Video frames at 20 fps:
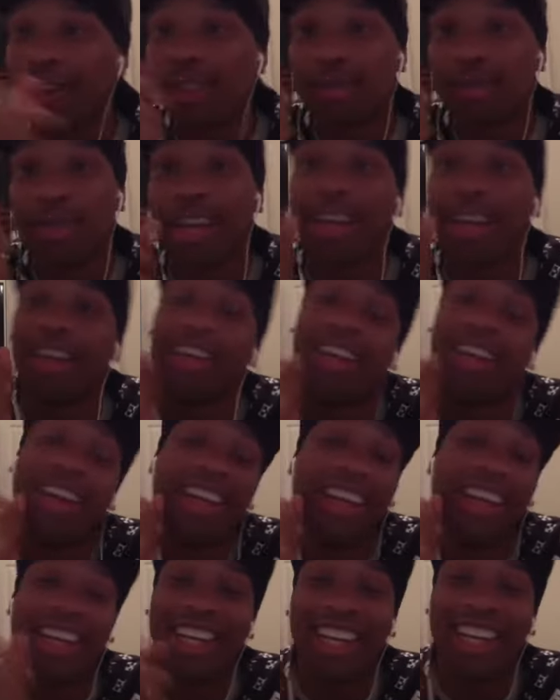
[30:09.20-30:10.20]
man,
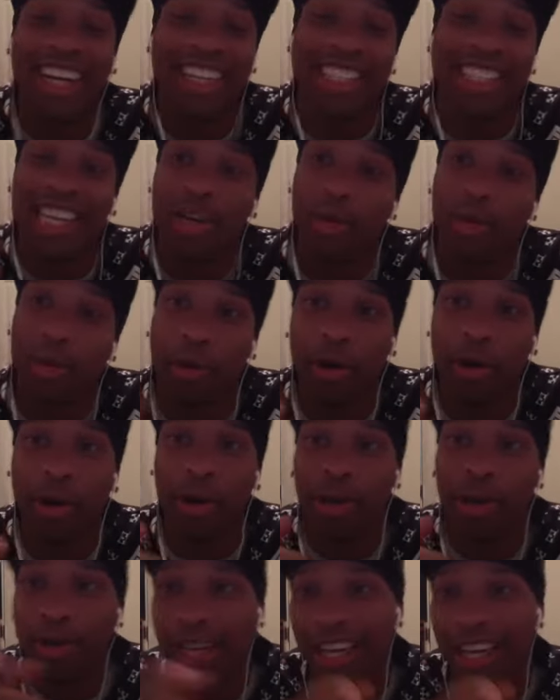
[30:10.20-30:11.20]
get in contact with
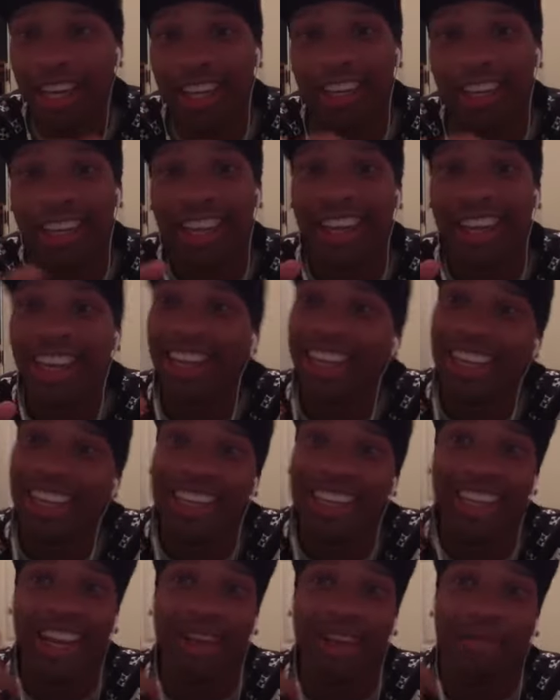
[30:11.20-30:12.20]
Paul, man, and get
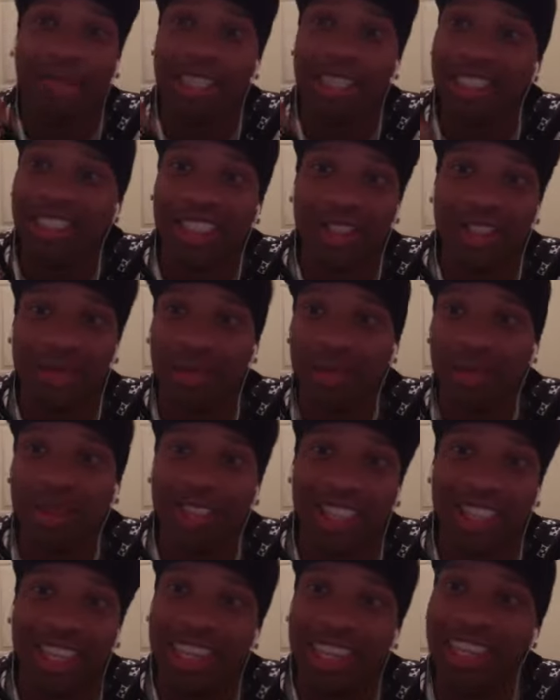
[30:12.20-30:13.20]
that PG
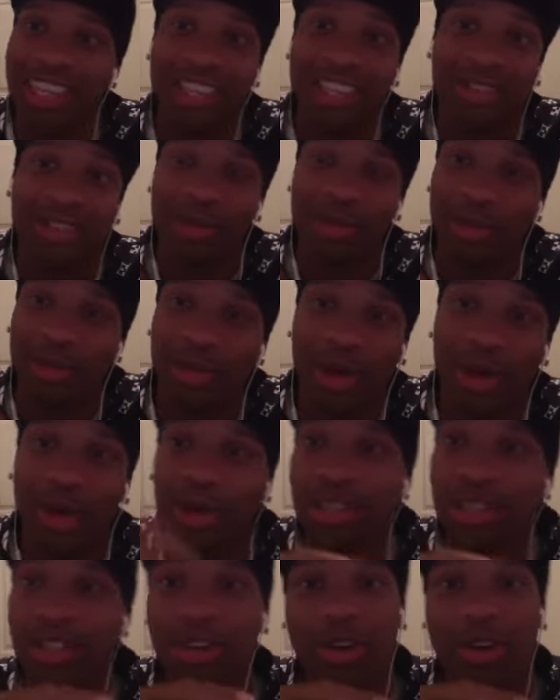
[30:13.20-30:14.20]
Sports Nelly interview going. You know what